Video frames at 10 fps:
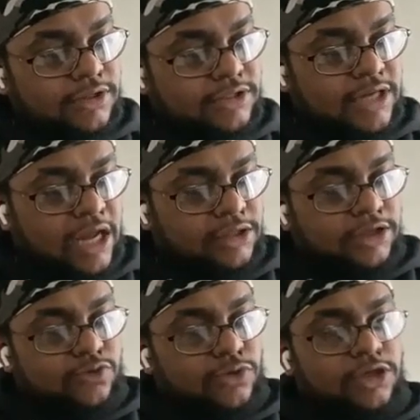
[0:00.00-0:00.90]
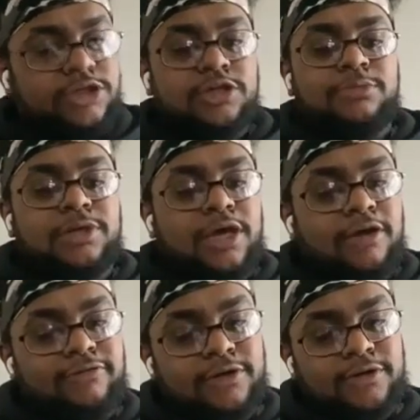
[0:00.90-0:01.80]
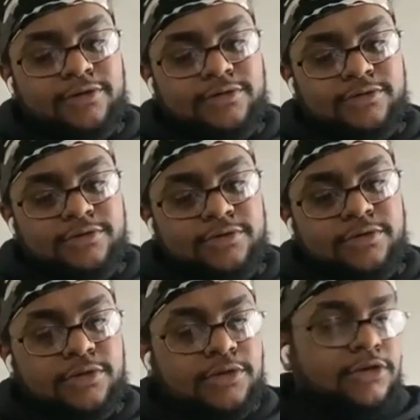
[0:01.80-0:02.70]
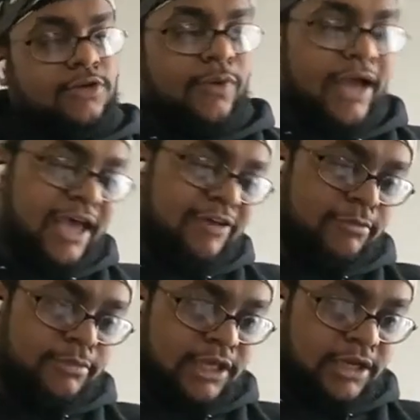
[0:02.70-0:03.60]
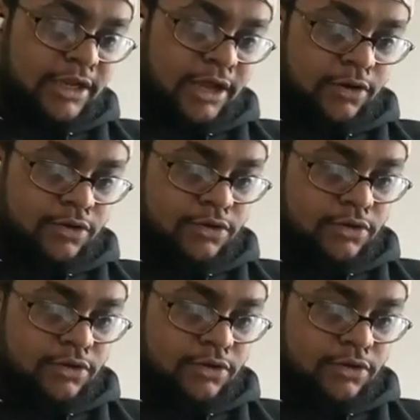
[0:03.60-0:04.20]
It's not this one. It should be after this, where I have them laid out.